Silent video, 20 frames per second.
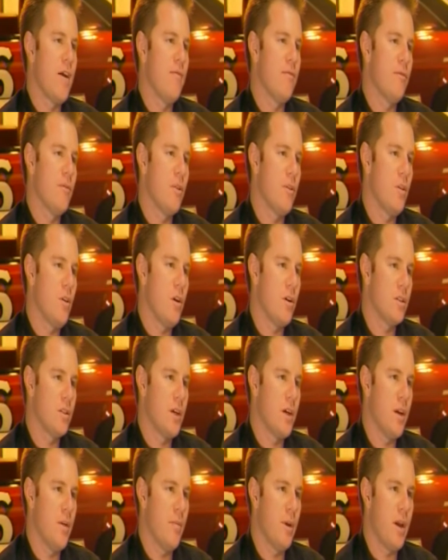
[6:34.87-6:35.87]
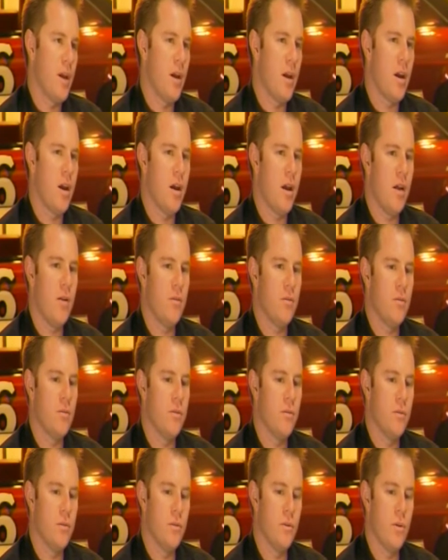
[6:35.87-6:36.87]
driving for a long time. I
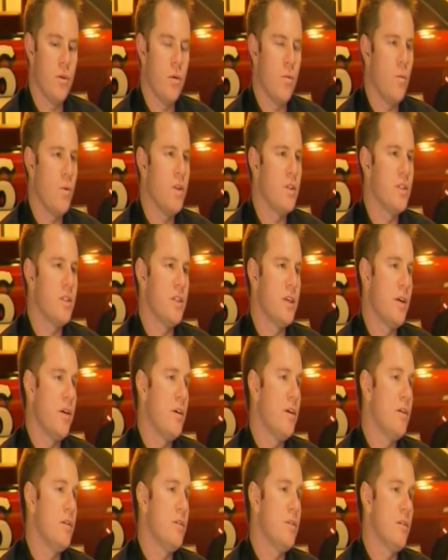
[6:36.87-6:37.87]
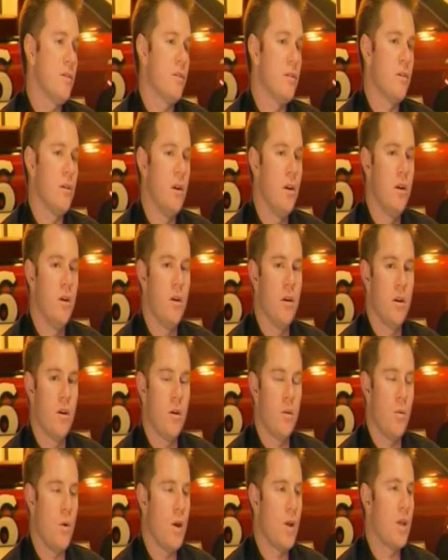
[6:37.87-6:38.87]
don't know in what series or
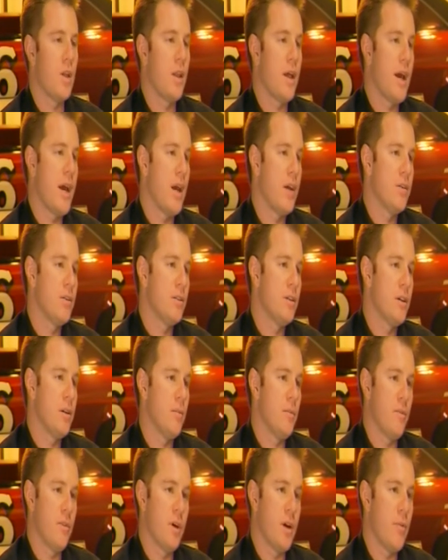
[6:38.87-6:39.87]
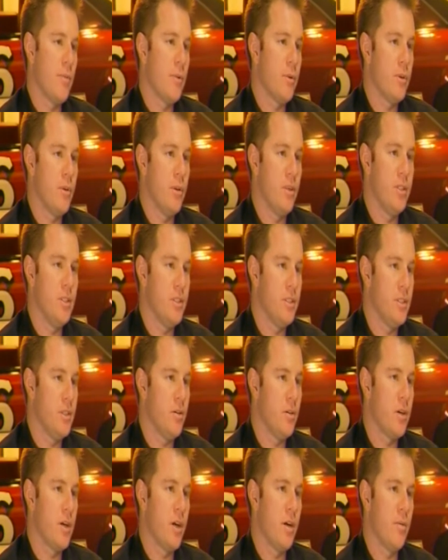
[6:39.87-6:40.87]
what class. If the opportunities
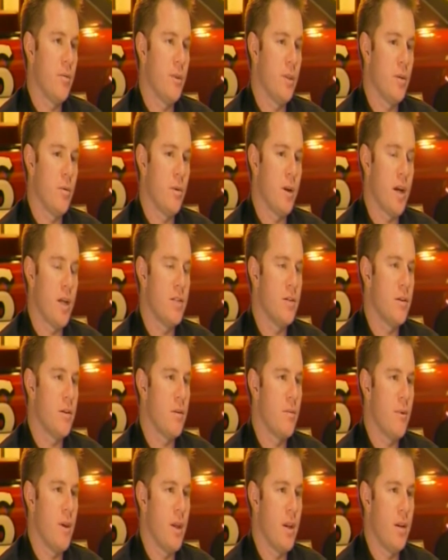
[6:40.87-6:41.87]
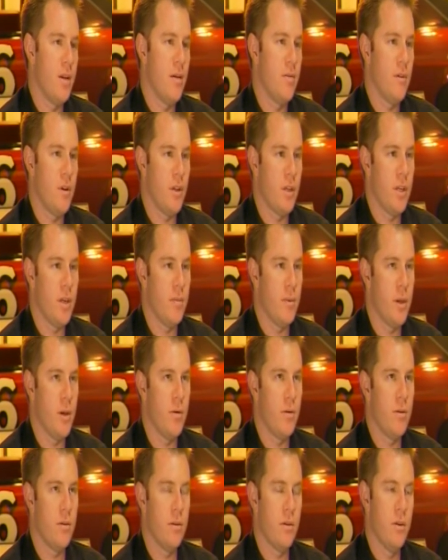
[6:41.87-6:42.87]
still come and the rides are competitive, I'll keep
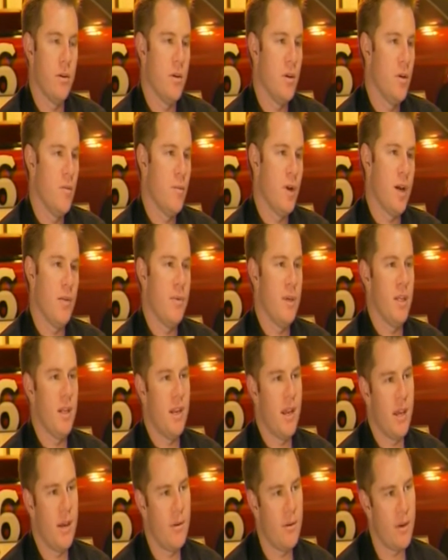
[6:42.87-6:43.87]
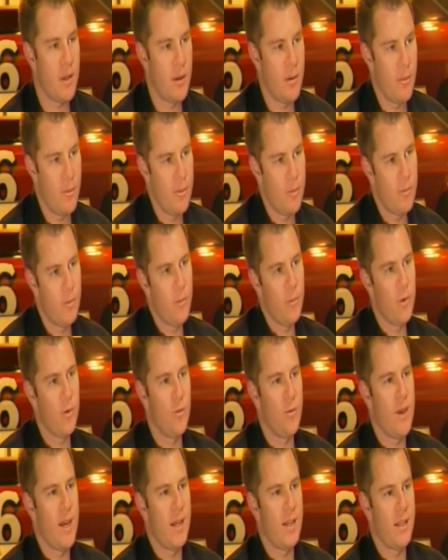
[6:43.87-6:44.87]
going. Might be a day when I
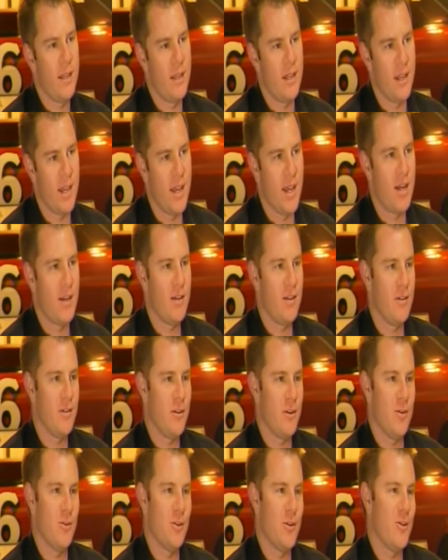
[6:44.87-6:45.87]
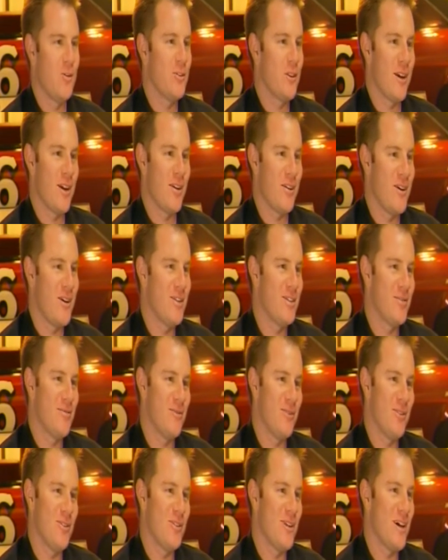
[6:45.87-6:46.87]
move back to Indiana and go dirt track
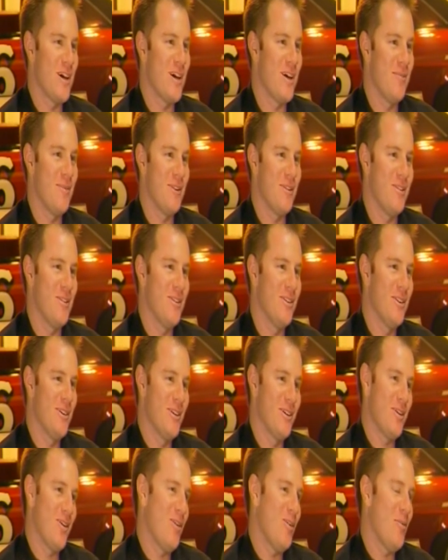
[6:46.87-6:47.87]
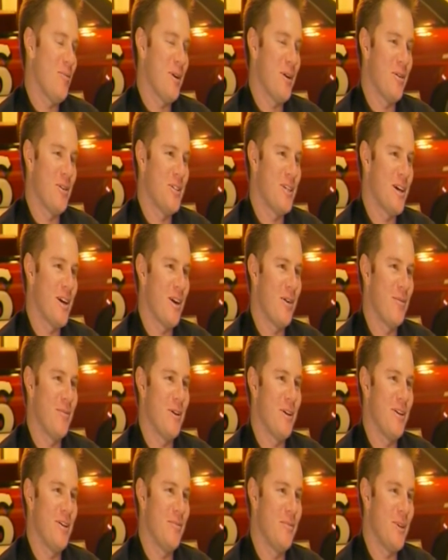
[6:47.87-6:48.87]
racing full time and call it my
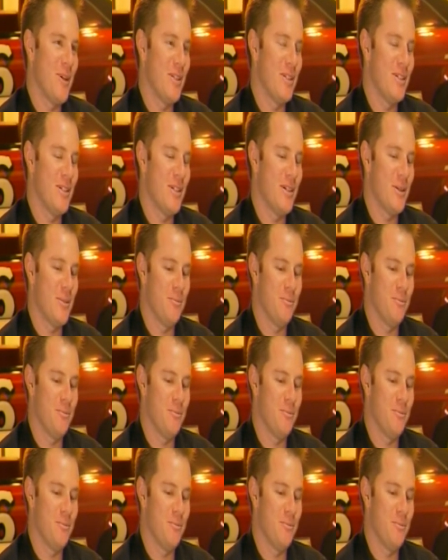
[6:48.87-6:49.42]
retirement. But